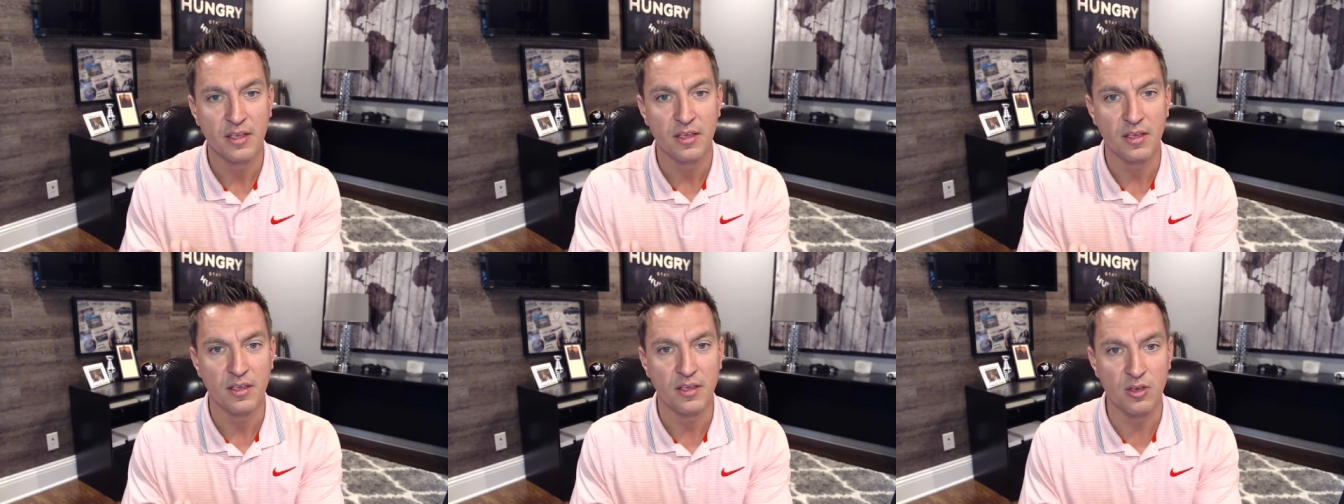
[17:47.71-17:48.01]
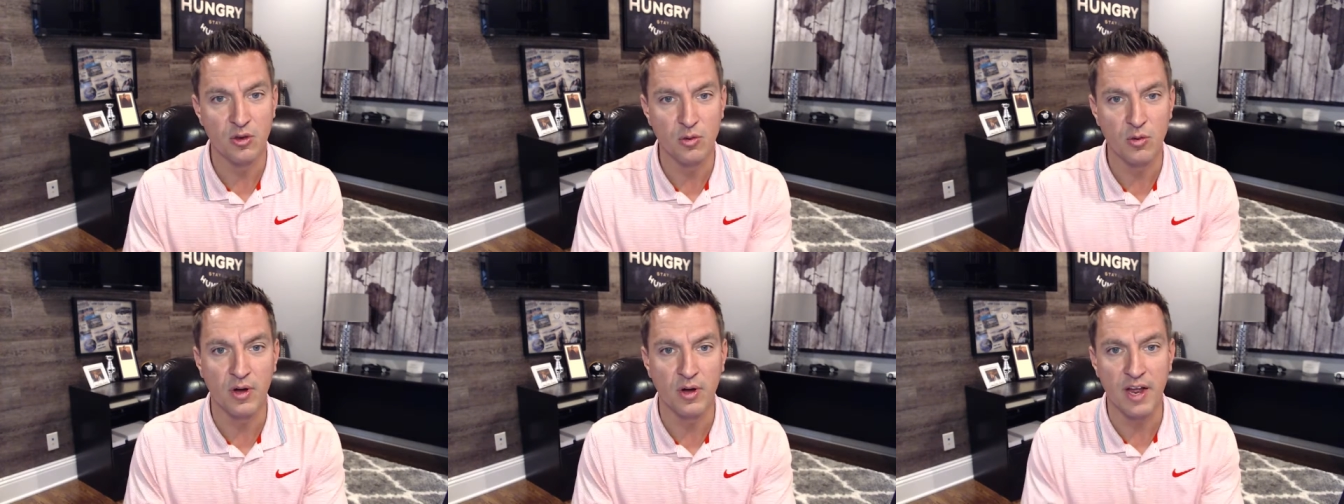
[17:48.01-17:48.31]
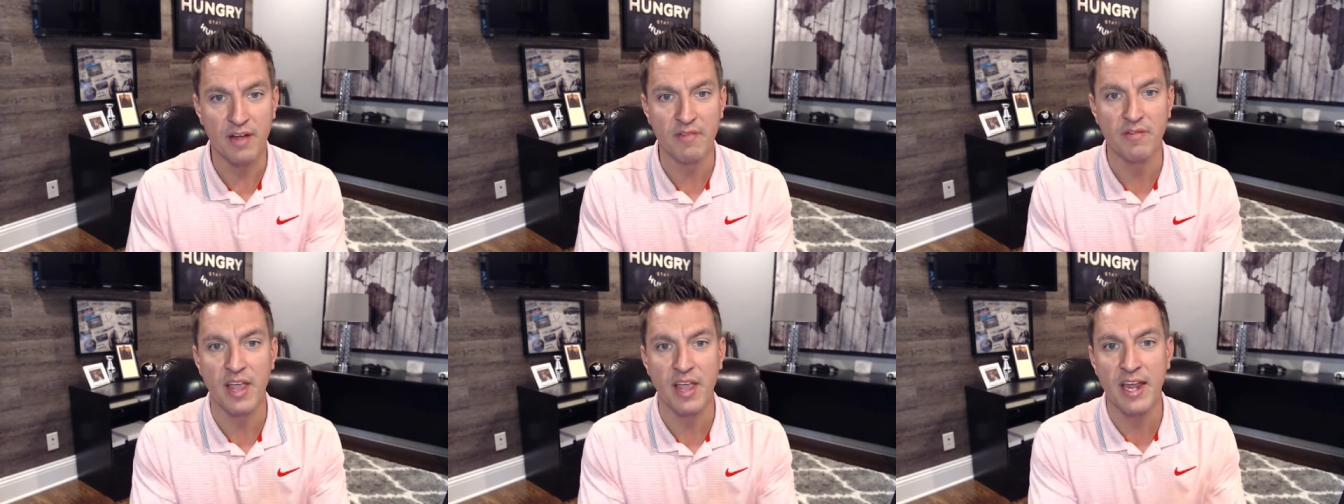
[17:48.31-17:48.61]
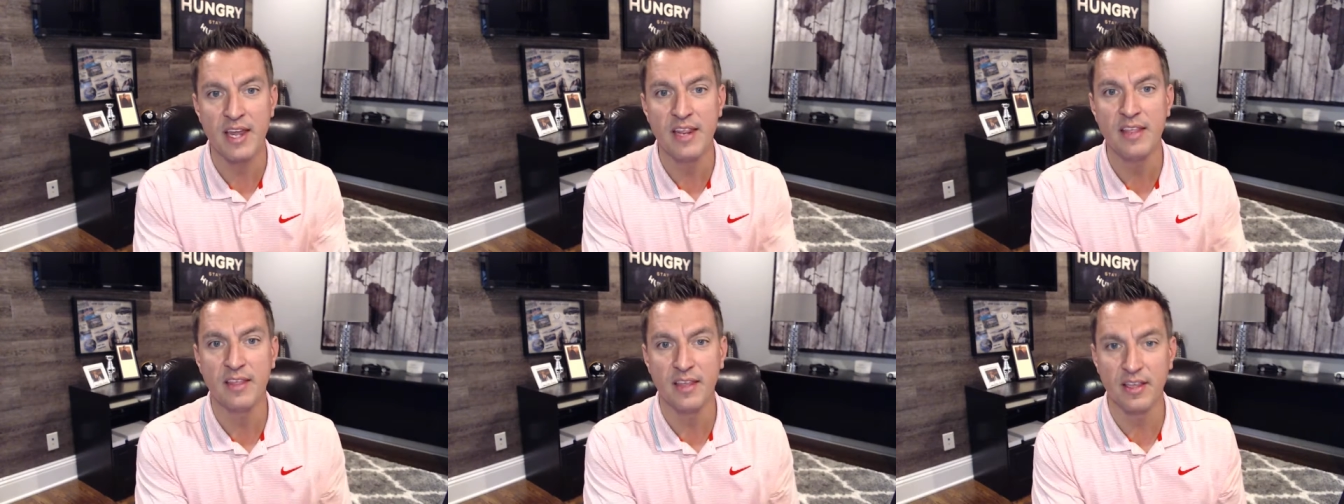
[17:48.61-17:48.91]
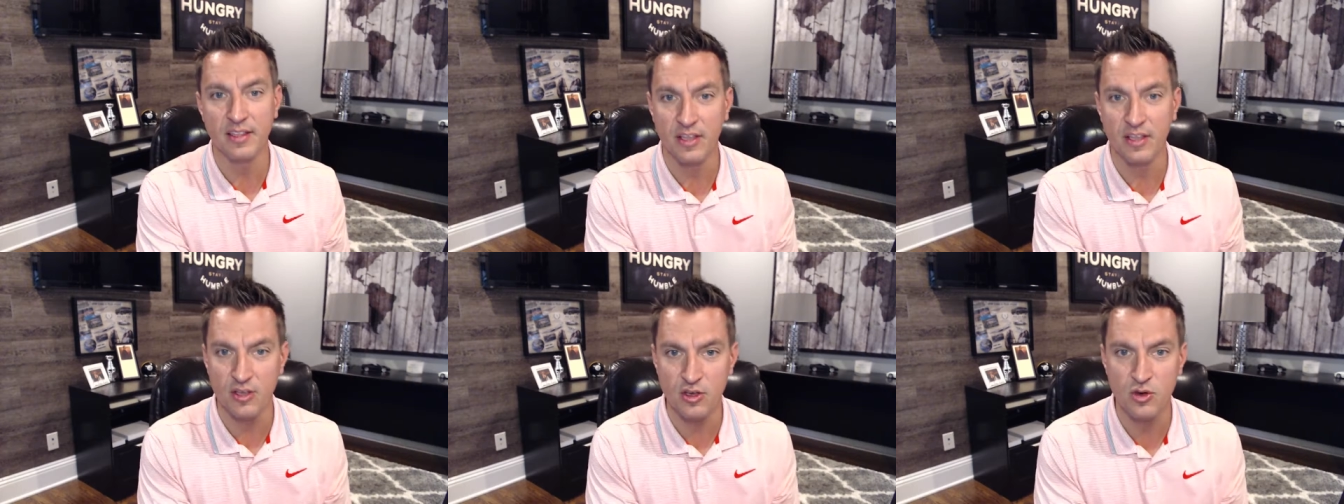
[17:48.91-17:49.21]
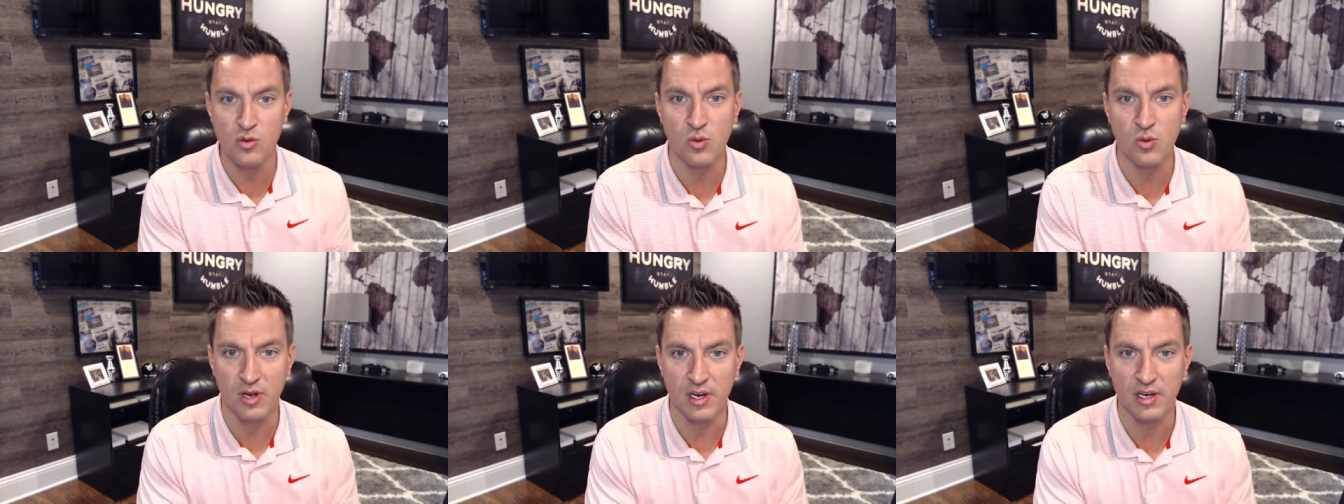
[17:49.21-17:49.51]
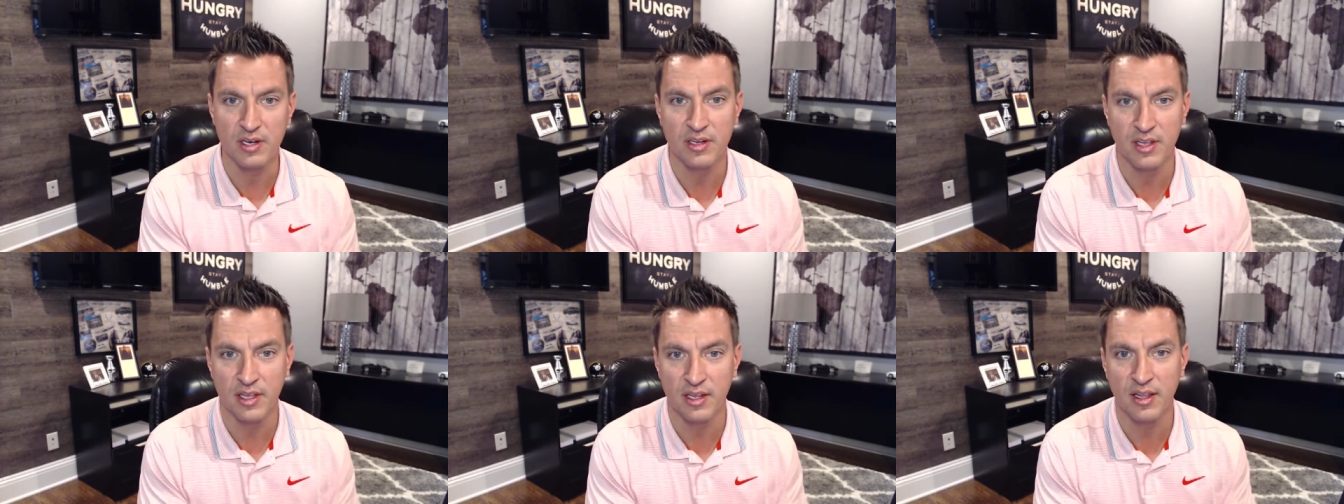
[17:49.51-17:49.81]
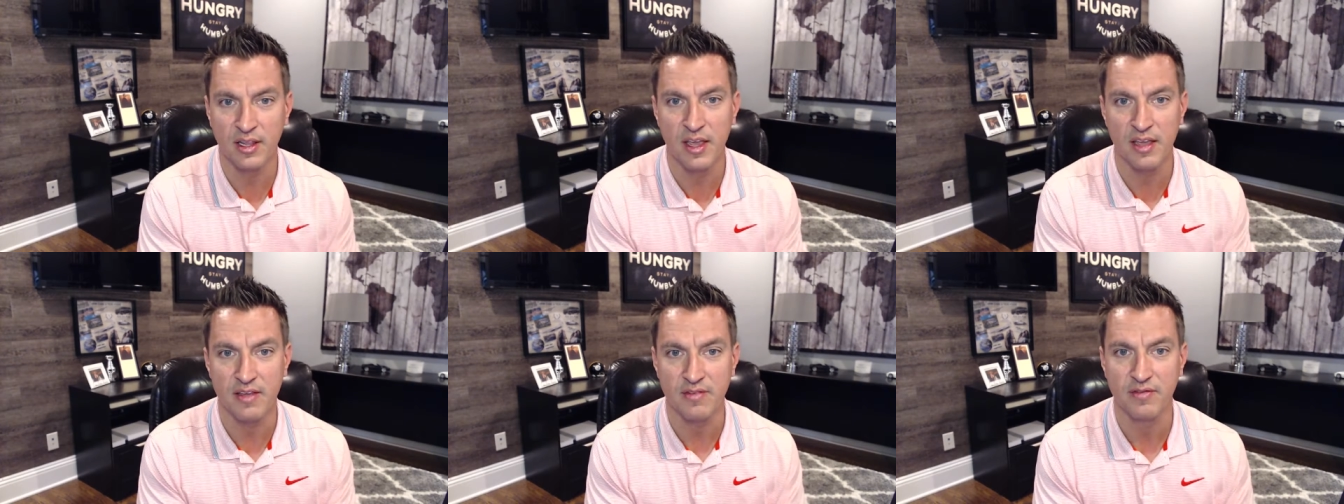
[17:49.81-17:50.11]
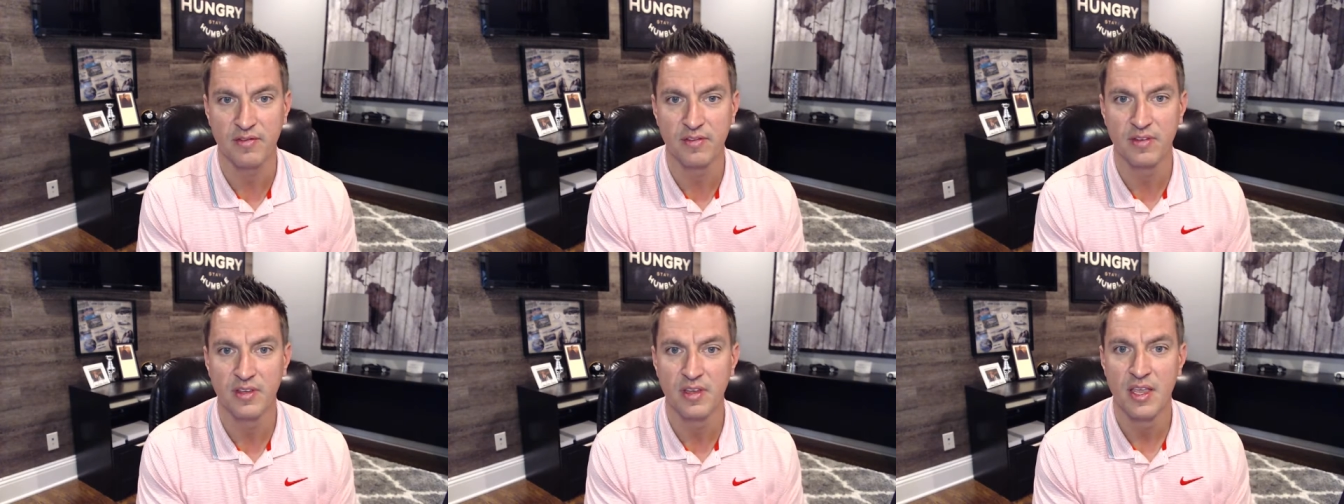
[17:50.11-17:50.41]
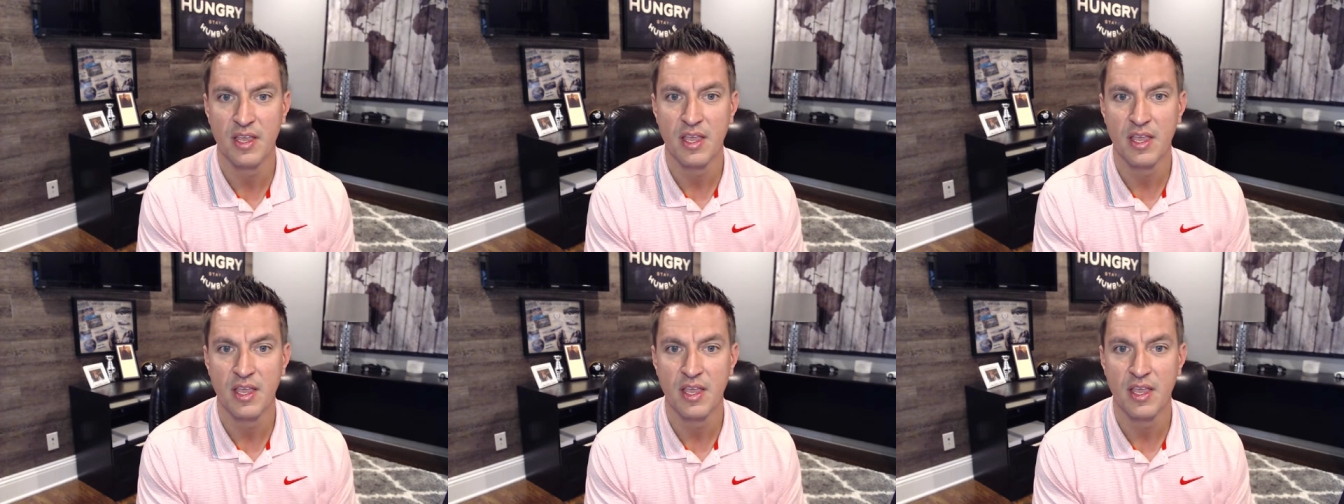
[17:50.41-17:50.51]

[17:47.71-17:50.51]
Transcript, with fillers: you will have anything that you want in life.